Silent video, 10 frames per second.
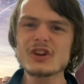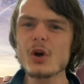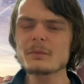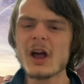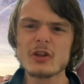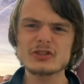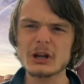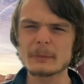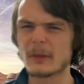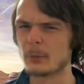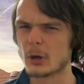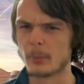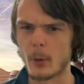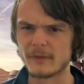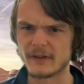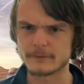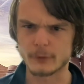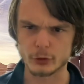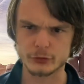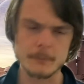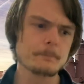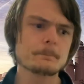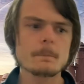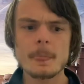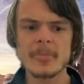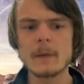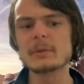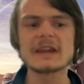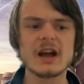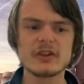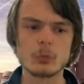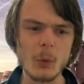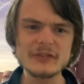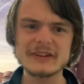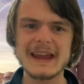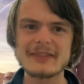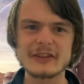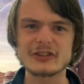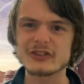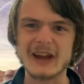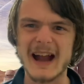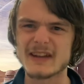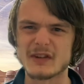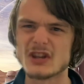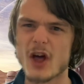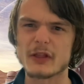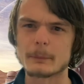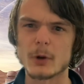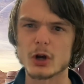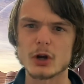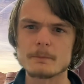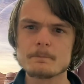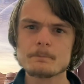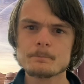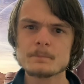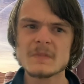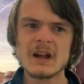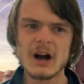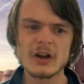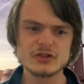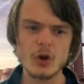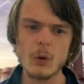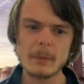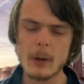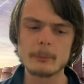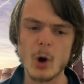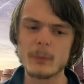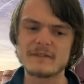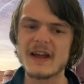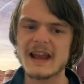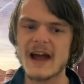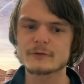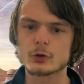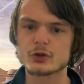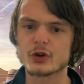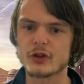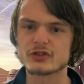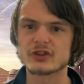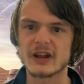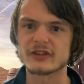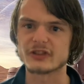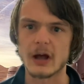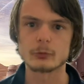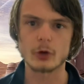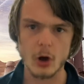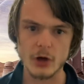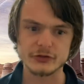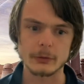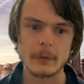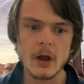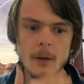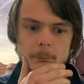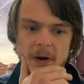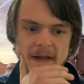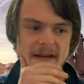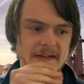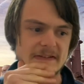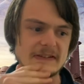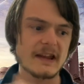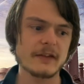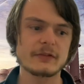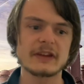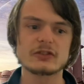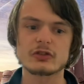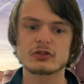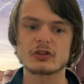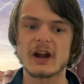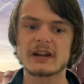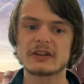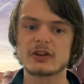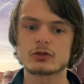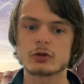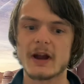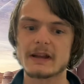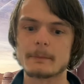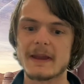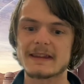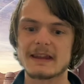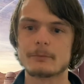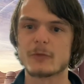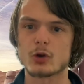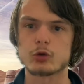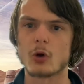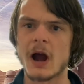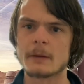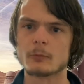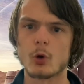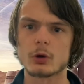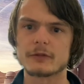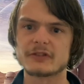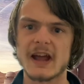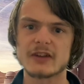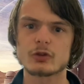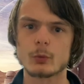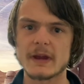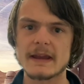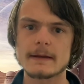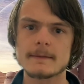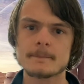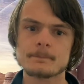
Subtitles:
know what? Let's talk about the Book of Boba Fett first. Because, once again, this is kind of a nothing burger. A show about Boba Fett after Return of the Jedi sounds awesome, but instead they decided to try to make him the crime lord of Tatooine,